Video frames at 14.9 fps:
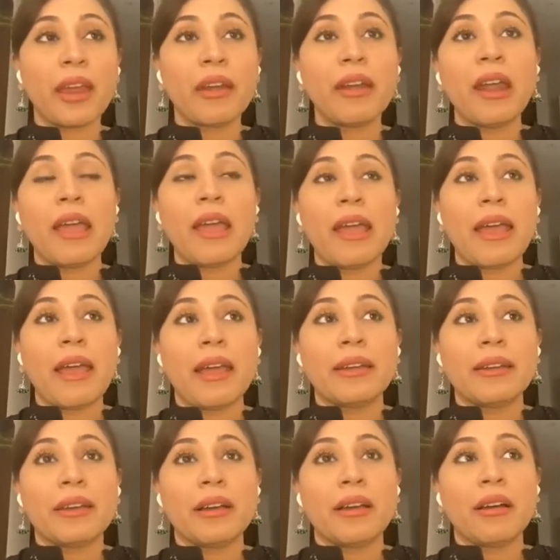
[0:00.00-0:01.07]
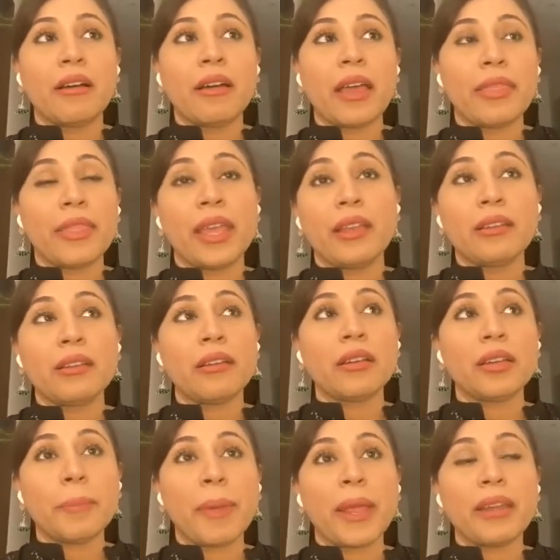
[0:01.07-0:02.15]
And then
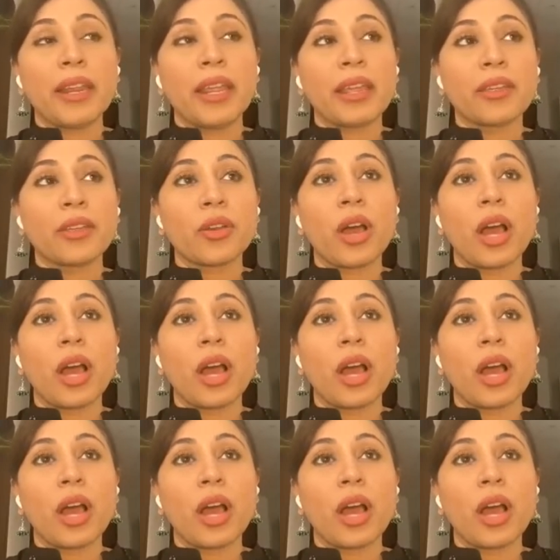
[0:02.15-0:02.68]
depending,